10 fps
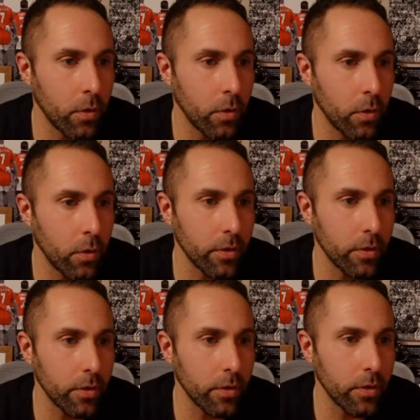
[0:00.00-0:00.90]
We want that
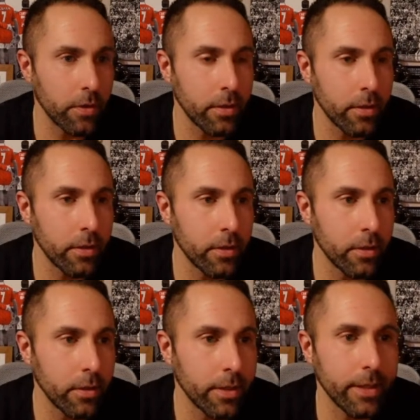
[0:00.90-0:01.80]
one.
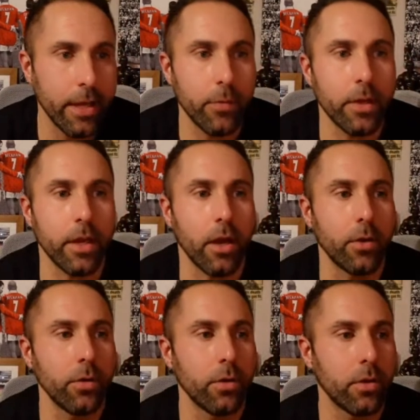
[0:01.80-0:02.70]
There we
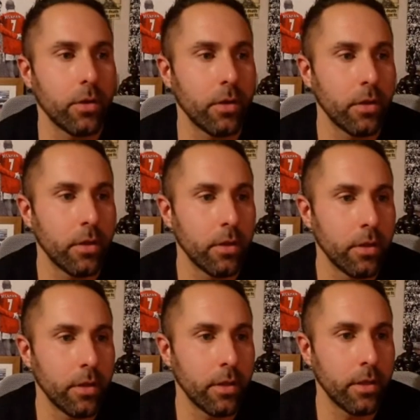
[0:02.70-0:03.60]
go.
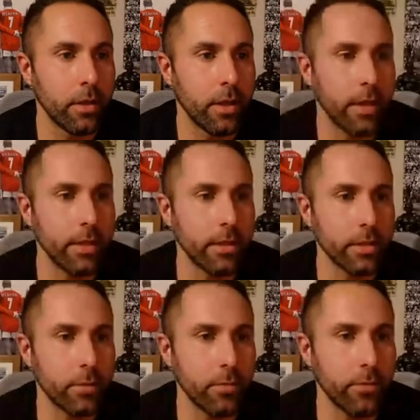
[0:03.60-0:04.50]
And
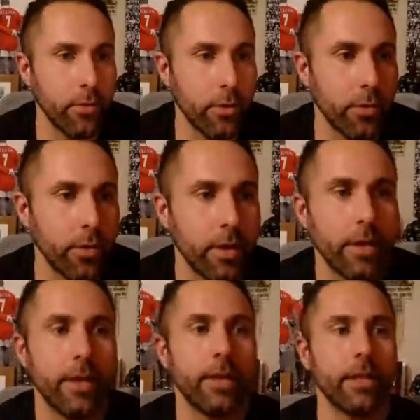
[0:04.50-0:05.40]
that's coming through.
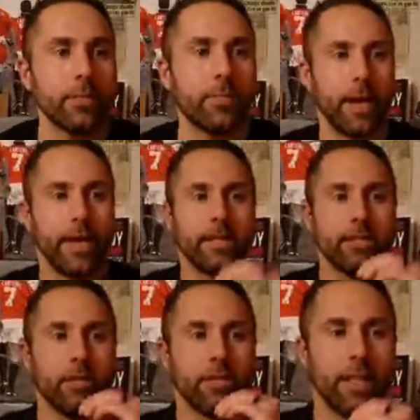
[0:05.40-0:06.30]
That's better.
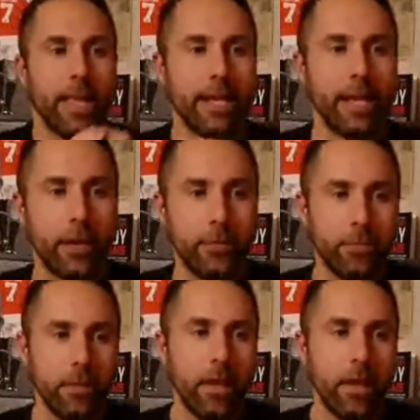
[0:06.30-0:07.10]
There's not a delay now.